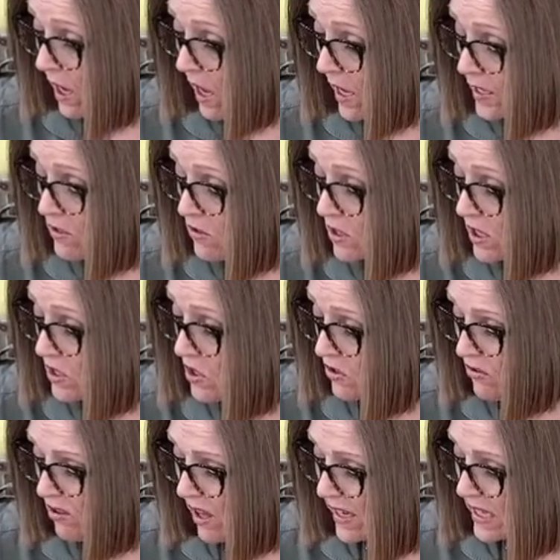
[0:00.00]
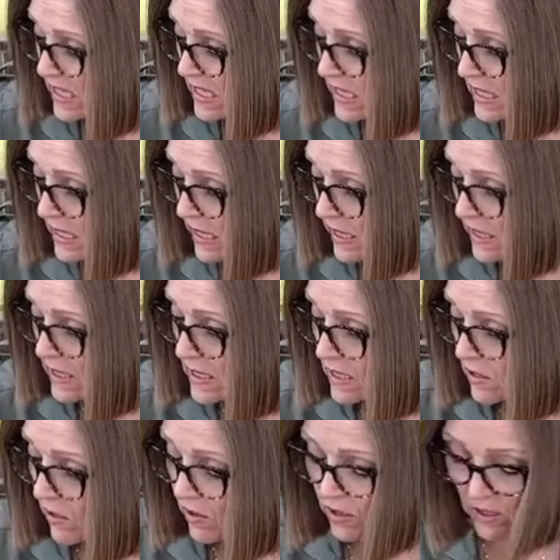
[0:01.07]
I usually do like
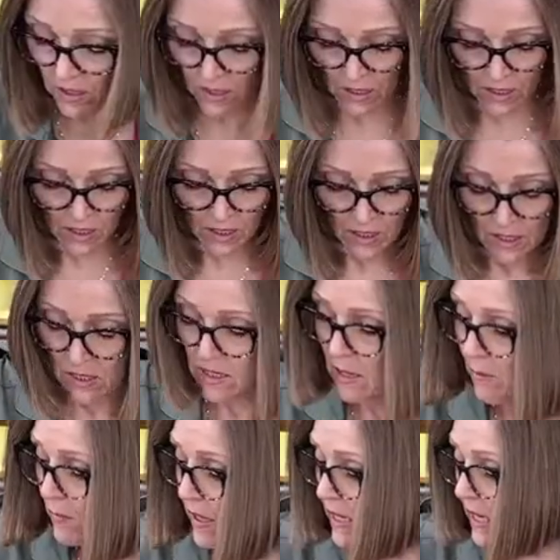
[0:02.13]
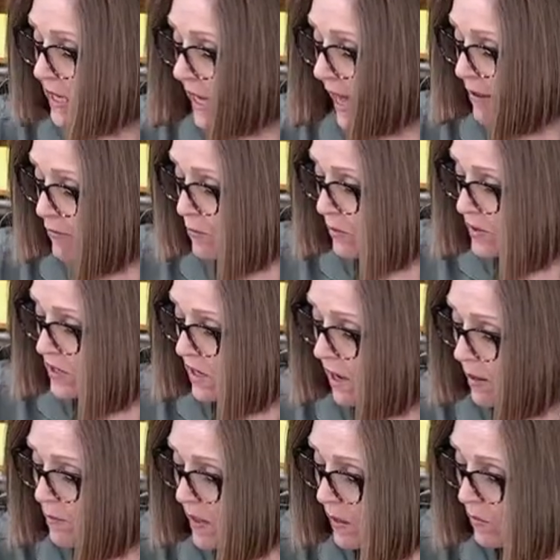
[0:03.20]
6. Somebody laughed one
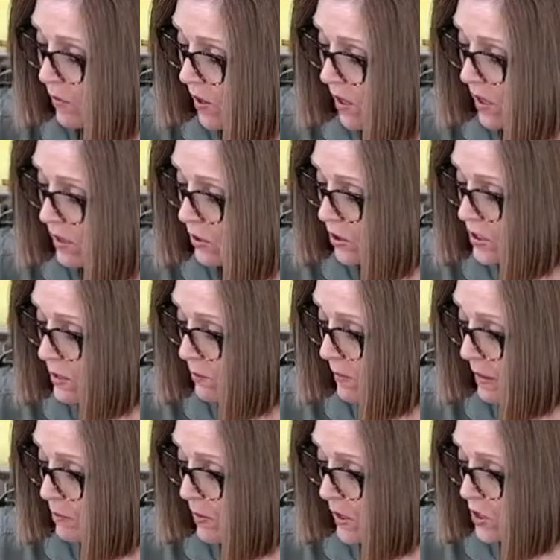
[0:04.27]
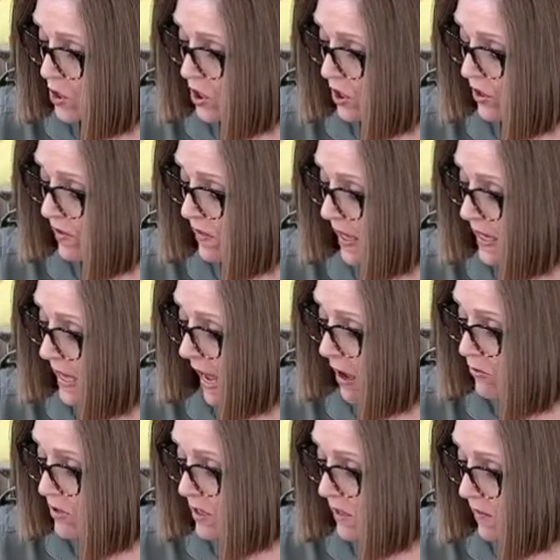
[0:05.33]
time. They looked at my picture, and they
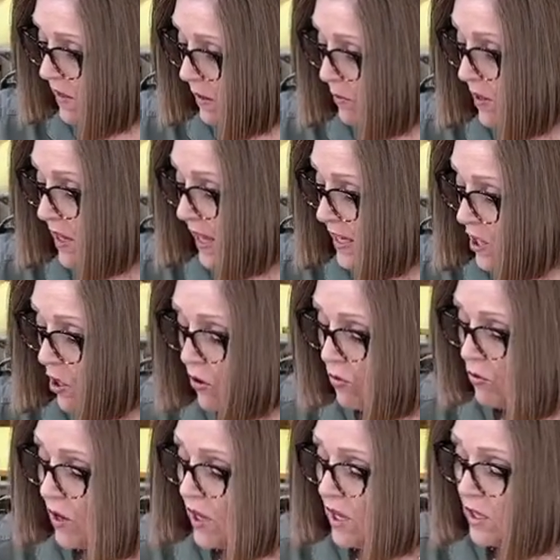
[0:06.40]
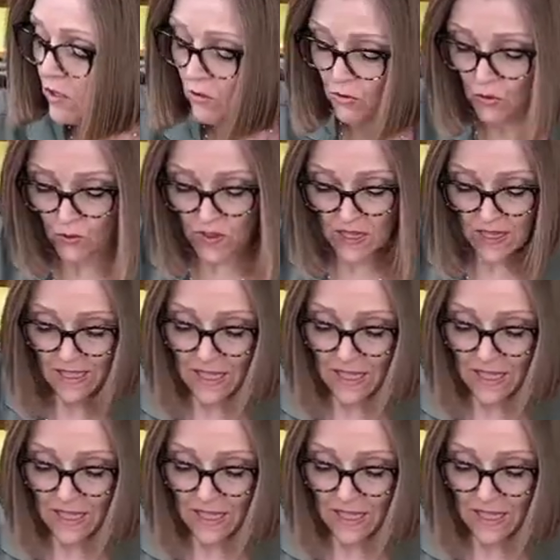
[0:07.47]
counted, and they were like, oh, you do the